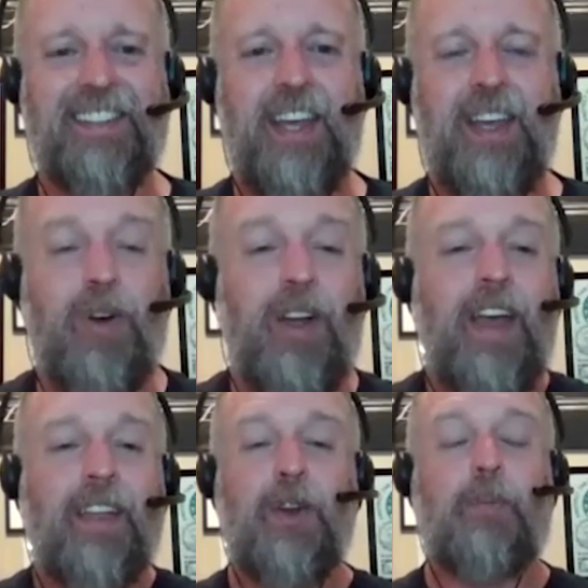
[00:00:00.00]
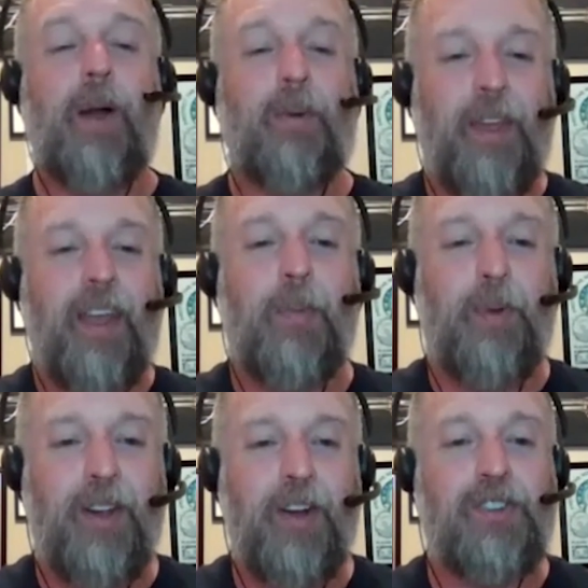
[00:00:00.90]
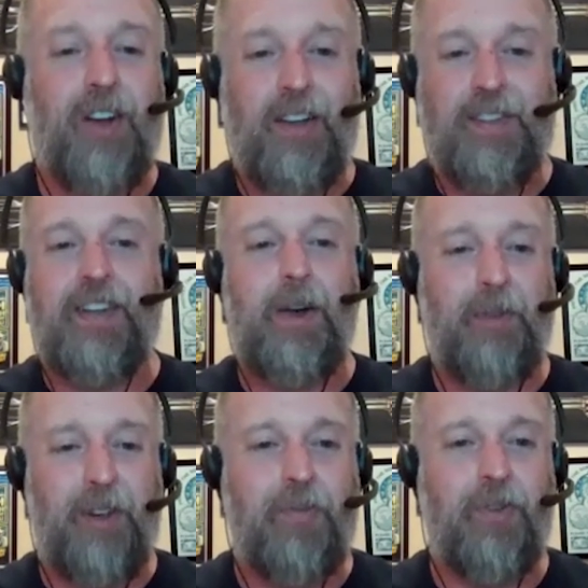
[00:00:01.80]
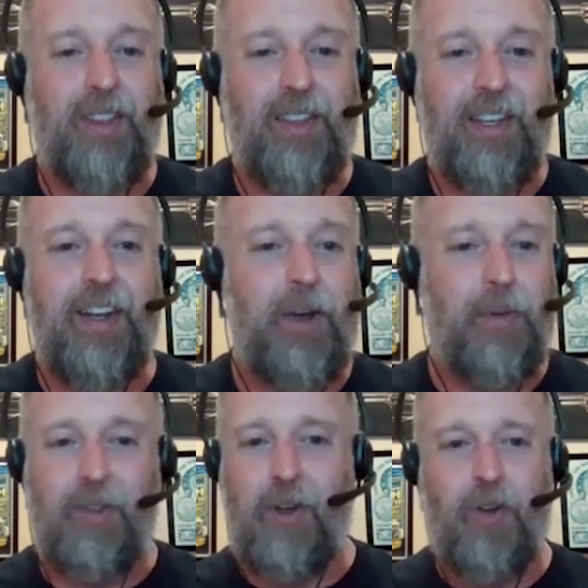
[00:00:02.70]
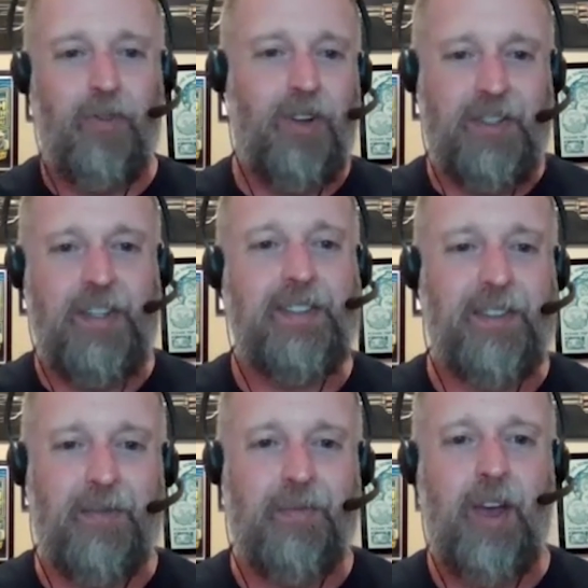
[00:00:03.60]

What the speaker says: Well, you're probably helping your jaws and helping your breathing and helping the overall system.